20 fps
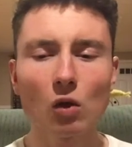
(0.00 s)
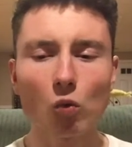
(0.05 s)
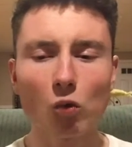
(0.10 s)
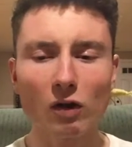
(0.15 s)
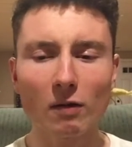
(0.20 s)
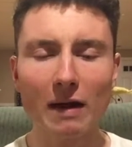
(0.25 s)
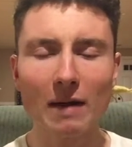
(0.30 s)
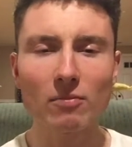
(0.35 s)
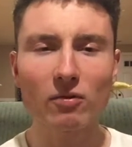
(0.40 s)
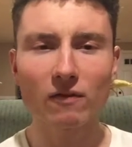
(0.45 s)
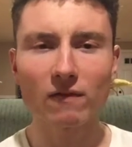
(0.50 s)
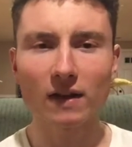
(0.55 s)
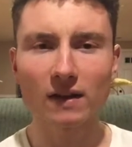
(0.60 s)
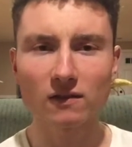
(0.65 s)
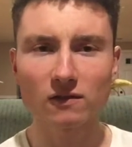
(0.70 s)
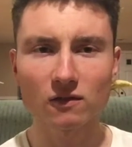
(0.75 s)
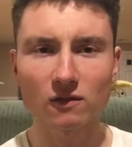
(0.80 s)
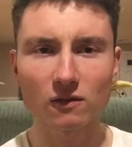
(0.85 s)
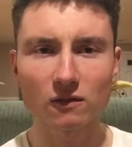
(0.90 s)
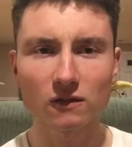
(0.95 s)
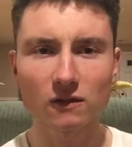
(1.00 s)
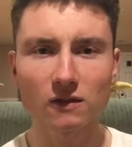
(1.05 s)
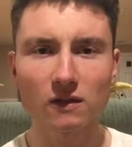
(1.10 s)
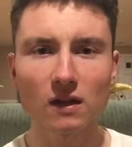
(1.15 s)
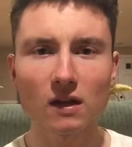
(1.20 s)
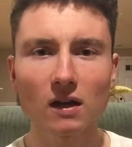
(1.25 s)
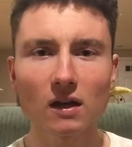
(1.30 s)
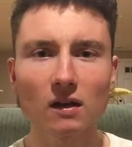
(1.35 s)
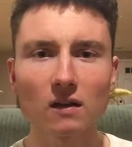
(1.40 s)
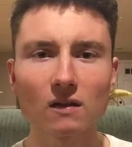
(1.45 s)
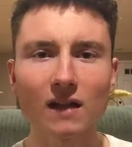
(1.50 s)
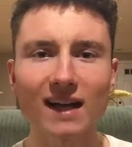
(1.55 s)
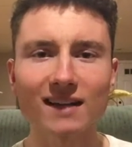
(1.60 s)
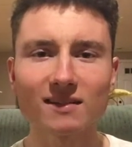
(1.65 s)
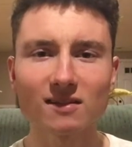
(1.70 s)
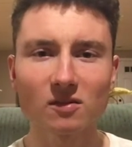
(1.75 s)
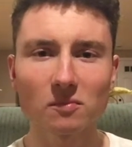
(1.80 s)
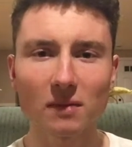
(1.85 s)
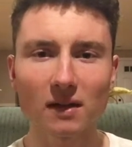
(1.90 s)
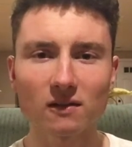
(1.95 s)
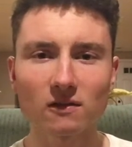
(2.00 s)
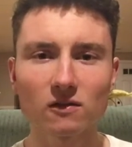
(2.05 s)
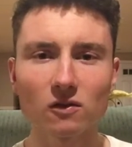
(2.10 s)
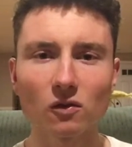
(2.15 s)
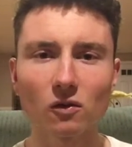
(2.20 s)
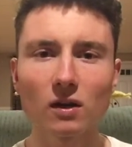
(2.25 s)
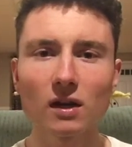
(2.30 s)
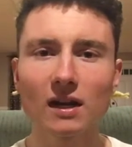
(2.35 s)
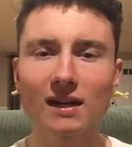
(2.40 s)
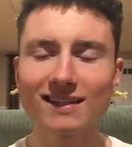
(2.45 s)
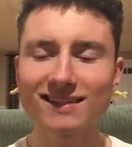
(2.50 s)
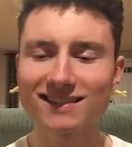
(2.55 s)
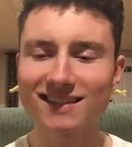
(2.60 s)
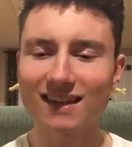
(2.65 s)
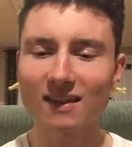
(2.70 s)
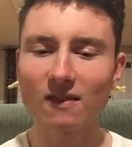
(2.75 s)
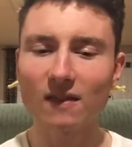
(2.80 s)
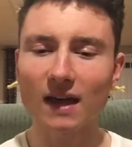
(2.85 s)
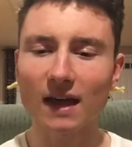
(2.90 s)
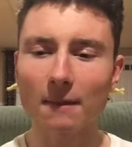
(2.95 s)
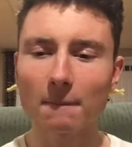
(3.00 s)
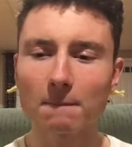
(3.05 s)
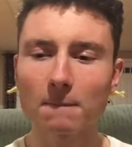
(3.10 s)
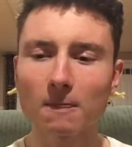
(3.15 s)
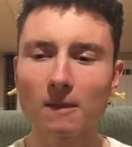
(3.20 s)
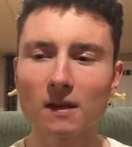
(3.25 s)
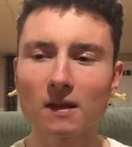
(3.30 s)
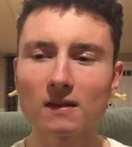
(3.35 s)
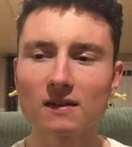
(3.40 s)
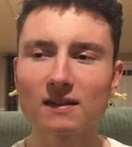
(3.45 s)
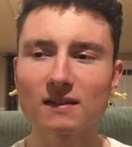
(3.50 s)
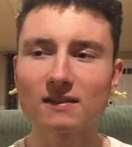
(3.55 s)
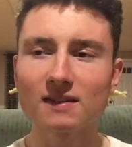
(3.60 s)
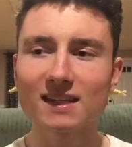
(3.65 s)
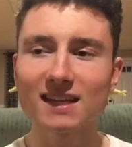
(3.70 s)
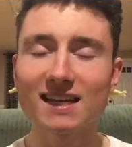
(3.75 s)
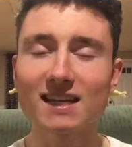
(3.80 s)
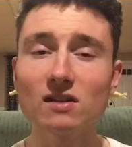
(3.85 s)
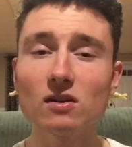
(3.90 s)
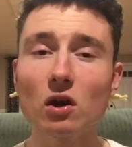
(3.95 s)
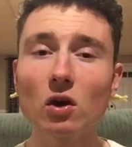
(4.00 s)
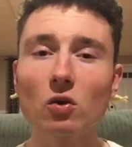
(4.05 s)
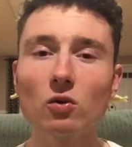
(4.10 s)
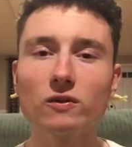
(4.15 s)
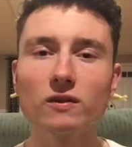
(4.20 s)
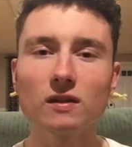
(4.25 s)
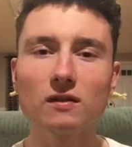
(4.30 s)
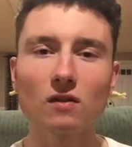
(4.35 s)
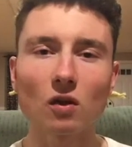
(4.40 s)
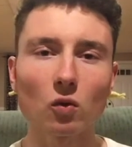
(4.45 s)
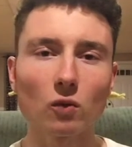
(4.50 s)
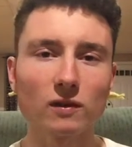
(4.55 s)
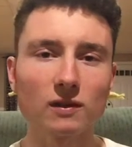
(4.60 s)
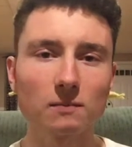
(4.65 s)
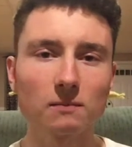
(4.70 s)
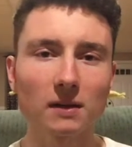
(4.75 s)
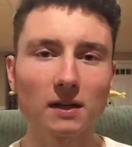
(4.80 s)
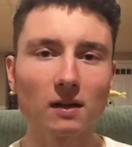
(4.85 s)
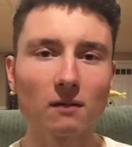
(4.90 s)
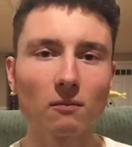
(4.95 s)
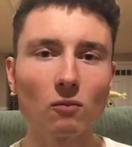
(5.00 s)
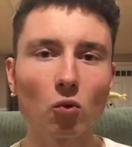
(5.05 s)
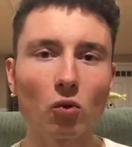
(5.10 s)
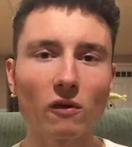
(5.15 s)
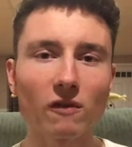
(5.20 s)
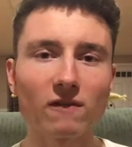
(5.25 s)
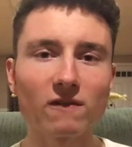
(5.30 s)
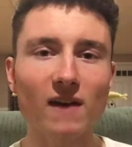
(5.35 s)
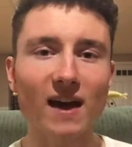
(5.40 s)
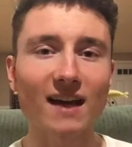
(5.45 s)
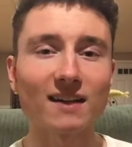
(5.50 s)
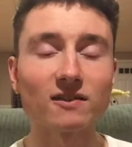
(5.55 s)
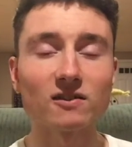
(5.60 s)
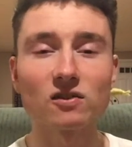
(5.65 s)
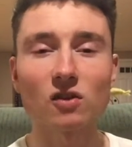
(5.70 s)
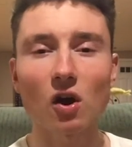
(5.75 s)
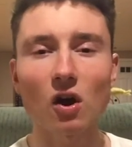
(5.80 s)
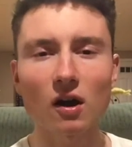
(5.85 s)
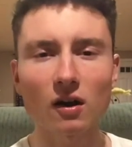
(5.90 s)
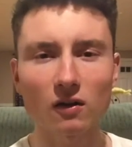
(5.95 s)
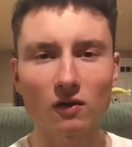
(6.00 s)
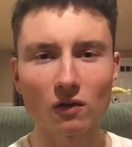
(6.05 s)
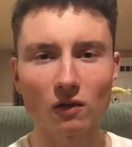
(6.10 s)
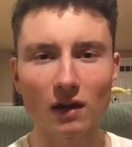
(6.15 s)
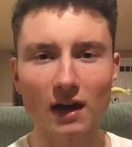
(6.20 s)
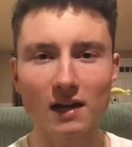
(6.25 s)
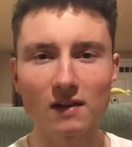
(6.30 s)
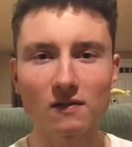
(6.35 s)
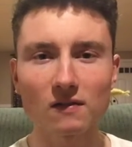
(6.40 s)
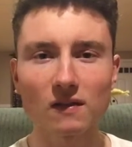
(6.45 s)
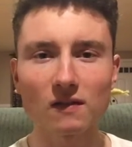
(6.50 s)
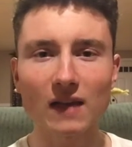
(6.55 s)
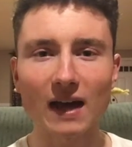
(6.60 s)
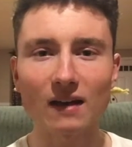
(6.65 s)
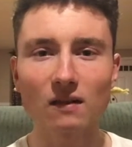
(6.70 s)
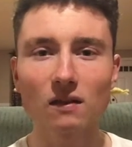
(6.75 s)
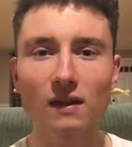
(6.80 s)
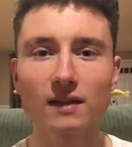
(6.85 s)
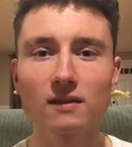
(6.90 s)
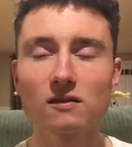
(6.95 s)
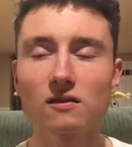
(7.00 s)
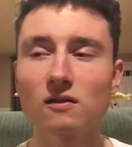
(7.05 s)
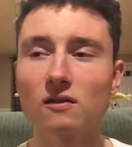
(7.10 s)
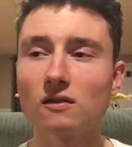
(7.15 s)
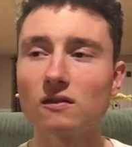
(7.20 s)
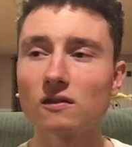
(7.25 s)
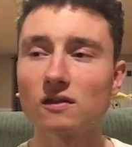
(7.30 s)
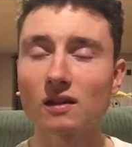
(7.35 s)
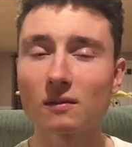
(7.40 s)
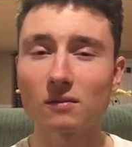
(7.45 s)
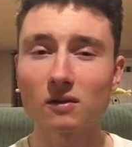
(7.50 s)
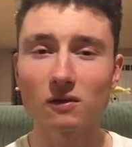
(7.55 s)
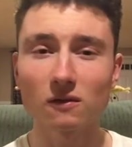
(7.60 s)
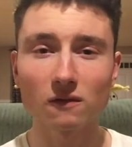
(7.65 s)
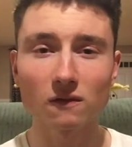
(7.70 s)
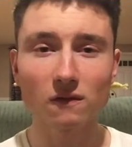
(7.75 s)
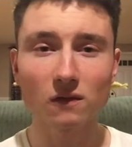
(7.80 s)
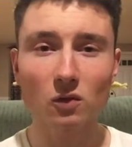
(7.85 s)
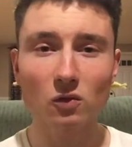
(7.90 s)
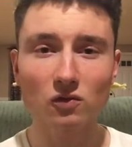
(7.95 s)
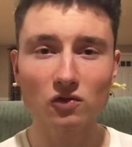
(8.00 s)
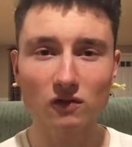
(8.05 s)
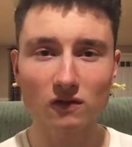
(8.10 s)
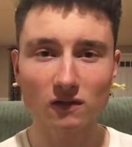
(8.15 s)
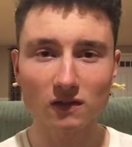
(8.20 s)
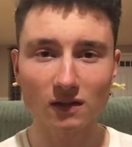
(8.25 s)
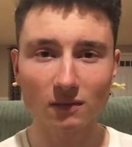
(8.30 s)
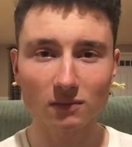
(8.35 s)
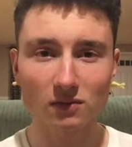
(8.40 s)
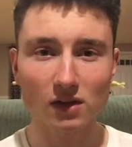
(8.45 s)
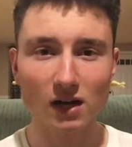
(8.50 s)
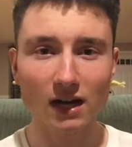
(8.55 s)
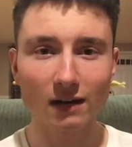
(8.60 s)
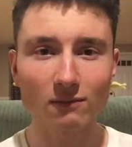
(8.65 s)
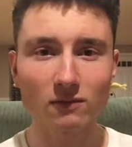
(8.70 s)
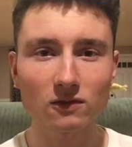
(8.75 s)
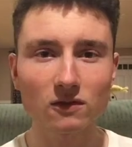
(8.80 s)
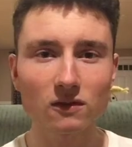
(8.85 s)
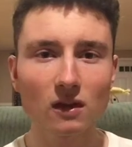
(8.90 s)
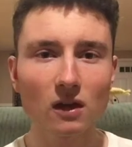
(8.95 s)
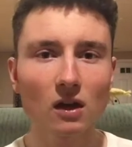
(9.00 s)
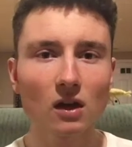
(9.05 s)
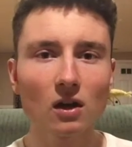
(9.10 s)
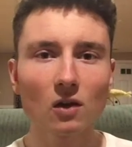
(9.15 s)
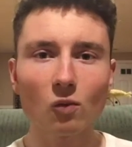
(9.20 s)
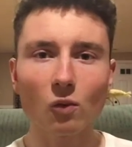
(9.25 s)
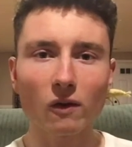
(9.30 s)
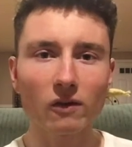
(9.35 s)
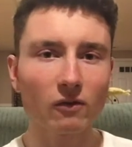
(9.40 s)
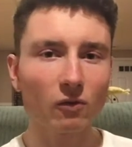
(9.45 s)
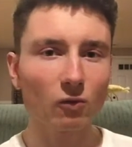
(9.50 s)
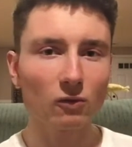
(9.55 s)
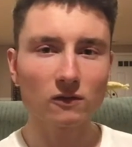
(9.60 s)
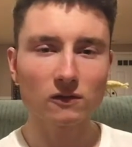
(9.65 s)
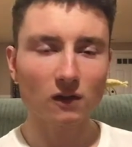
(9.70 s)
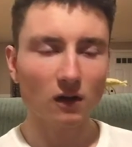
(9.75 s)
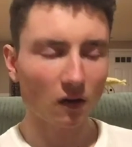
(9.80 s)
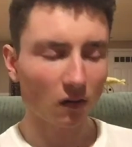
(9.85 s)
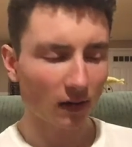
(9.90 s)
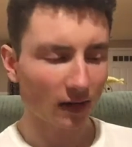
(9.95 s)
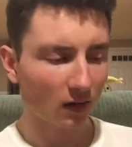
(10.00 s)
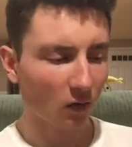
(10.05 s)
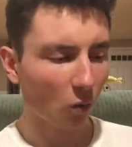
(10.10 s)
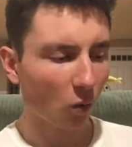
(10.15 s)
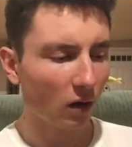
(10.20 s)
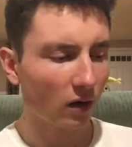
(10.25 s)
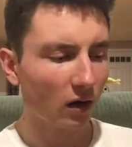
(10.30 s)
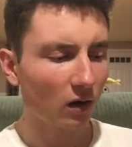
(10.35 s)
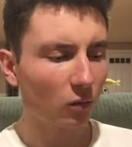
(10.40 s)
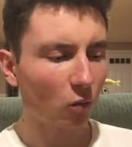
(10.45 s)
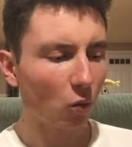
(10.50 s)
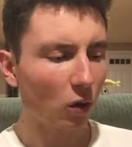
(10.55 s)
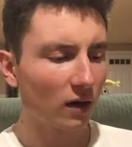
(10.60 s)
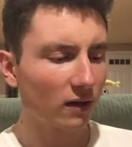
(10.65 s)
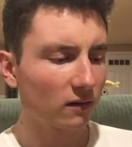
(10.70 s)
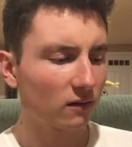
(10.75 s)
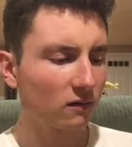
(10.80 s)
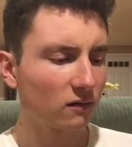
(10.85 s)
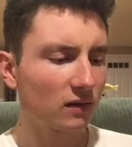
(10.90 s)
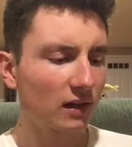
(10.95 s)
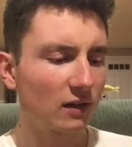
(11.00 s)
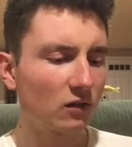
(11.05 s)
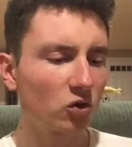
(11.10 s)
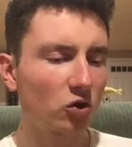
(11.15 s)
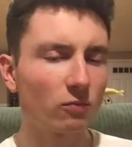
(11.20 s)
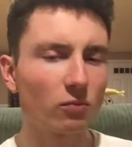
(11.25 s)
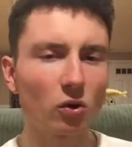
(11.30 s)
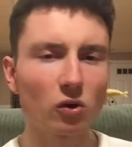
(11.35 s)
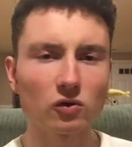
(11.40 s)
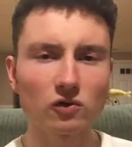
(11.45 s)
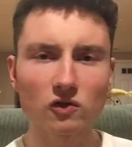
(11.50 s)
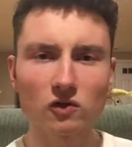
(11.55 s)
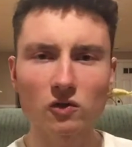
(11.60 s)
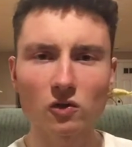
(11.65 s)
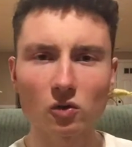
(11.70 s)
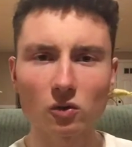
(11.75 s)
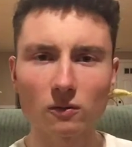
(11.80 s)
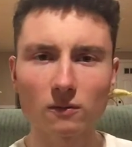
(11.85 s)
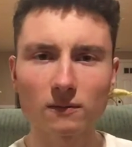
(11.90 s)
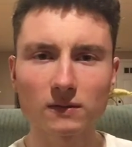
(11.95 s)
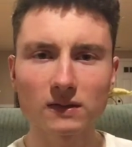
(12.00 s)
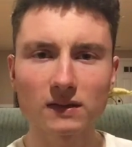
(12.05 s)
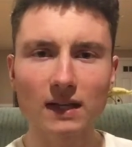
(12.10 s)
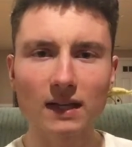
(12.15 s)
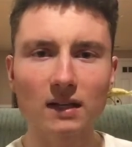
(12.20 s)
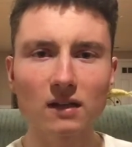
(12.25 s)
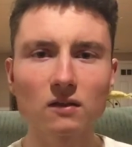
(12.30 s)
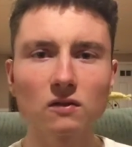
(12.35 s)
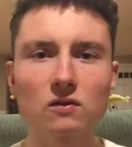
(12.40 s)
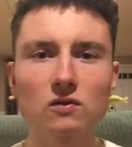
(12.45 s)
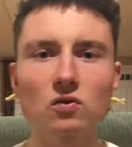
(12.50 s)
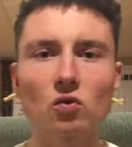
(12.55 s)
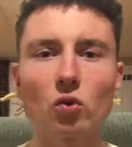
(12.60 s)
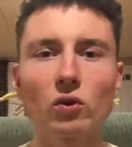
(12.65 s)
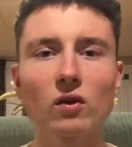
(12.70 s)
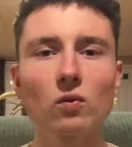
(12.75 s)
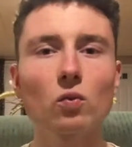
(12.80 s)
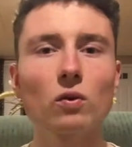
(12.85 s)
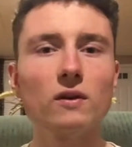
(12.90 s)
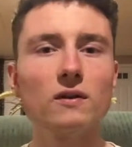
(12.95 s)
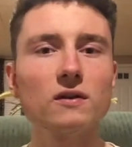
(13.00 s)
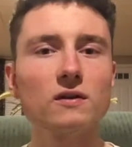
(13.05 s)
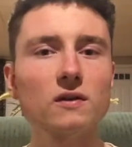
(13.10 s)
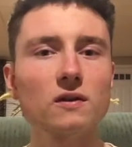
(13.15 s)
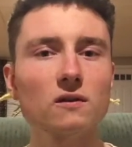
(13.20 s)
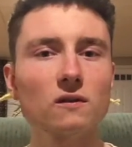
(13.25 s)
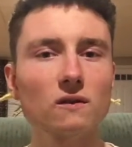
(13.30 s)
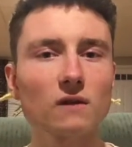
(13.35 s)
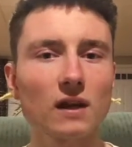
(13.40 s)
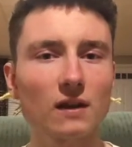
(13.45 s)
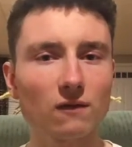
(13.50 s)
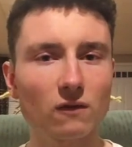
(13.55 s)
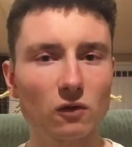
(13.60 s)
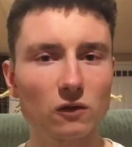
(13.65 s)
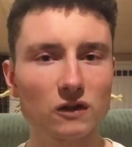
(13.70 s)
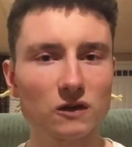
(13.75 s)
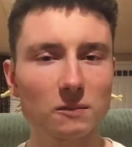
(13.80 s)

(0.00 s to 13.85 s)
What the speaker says: One of my professors last semester said that since he knows he's always been a more fast talker, and that led to some confusion sometimes, whether it was on like one-on-one interpersonal settings or it was for